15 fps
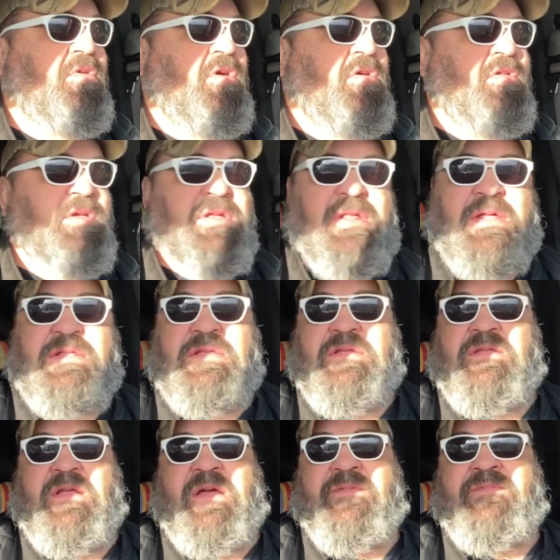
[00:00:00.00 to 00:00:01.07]
all
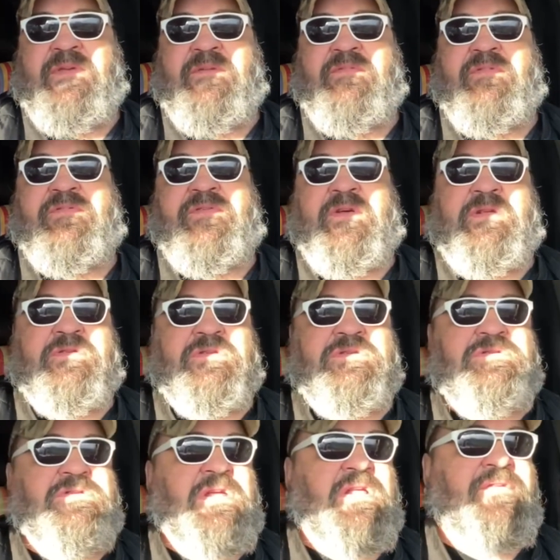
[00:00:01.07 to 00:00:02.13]
in, I've never felt the
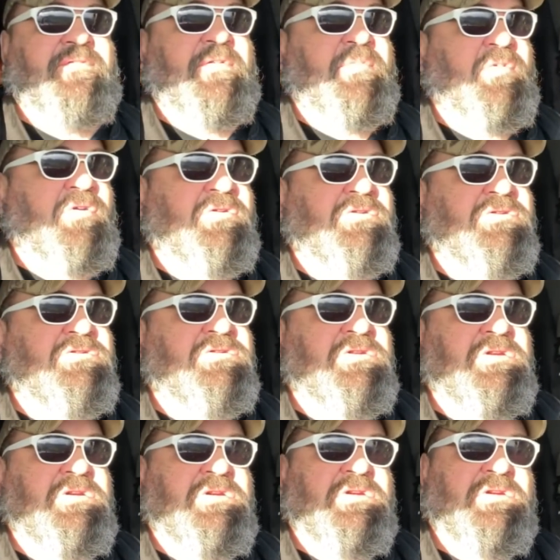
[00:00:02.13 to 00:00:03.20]
state of
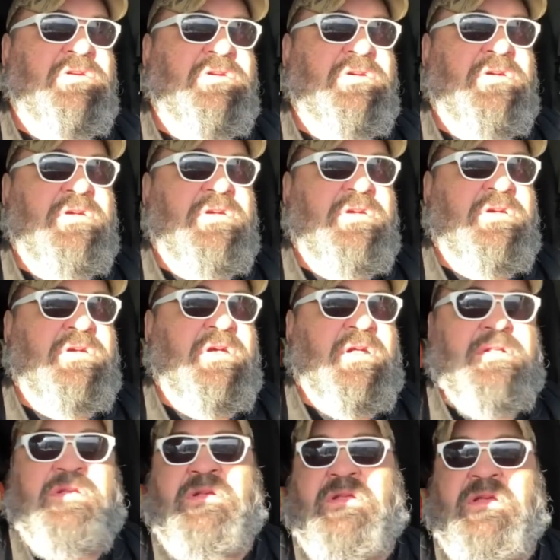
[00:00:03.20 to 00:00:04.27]
emergency
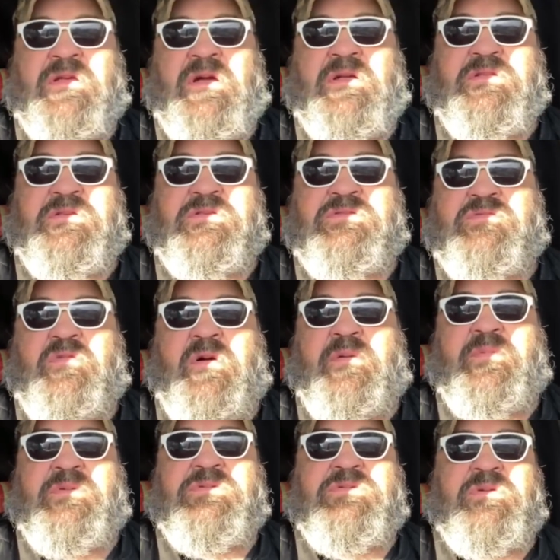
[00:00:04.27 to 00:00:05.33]
until I got to
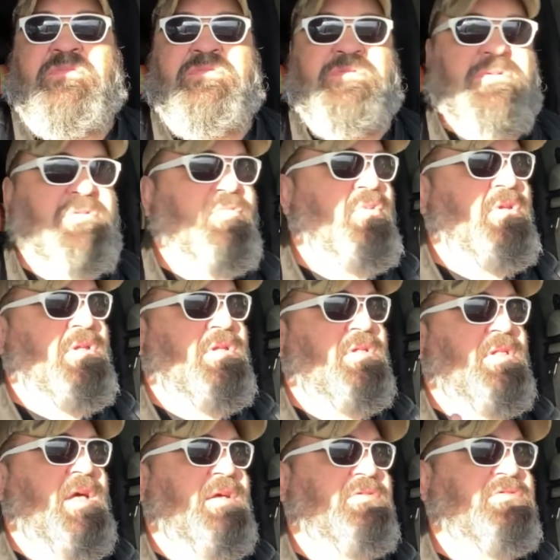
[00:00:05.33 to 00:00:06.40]
Squamish. So went in
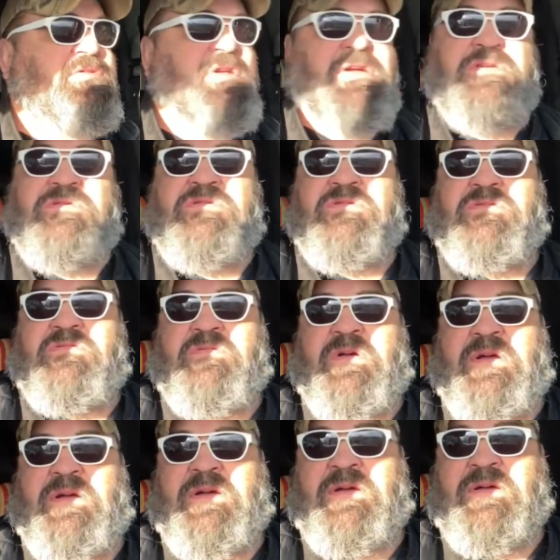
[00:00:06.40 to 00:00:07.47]
last night
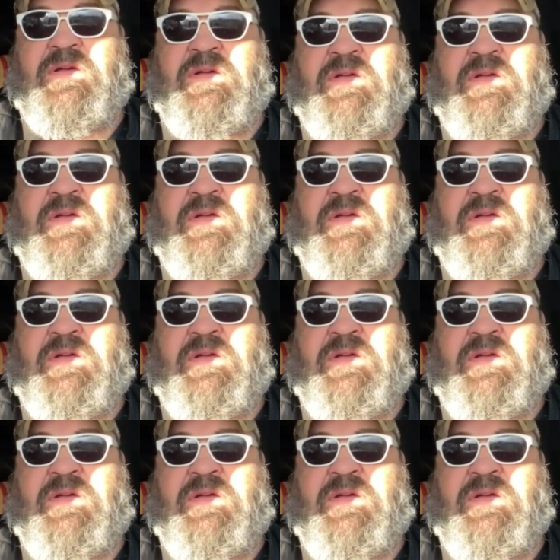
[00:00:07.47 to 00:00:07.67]
to